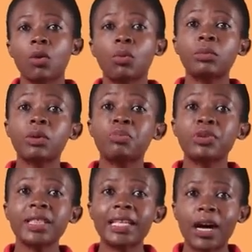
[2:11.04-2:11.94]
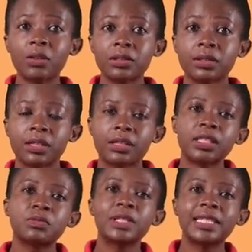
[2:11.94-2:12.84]
When we breathe out,
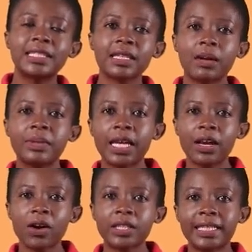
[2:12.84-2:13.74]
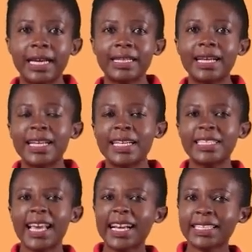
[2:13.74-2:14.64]
this released carbon dioxide
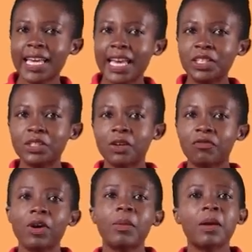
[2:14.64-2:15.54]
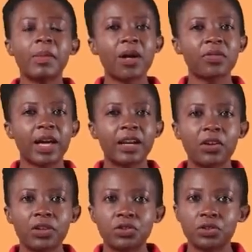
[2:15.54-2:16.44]
is exhaled from our mouth and
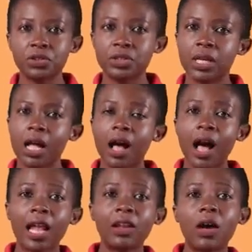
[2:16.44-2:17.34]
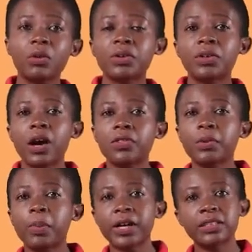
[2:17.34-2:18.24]
nostrils, along with
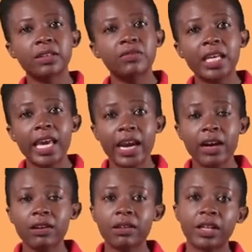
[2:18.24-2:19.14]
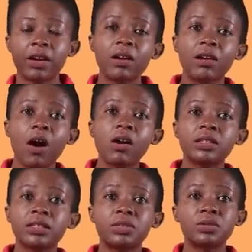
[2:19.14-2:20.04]
other parts of the air that our
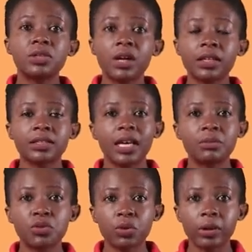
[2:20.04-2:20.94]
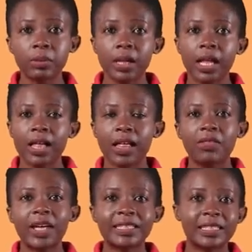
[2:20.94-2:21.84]
lungs do not absorb.
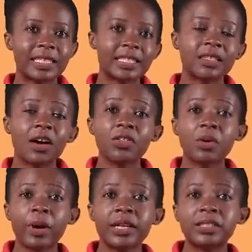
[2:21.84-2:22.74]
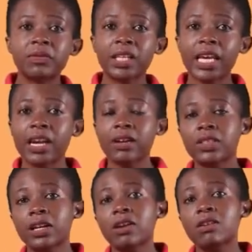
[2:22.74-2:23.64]
That is, other parts of the air
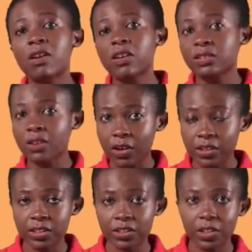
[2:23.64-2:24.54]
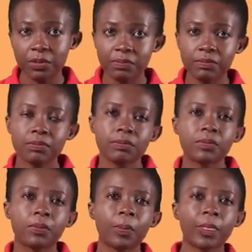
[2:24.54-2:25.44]
that are not oxygen.
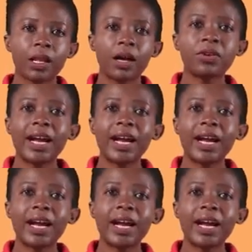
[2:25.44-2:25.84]
Other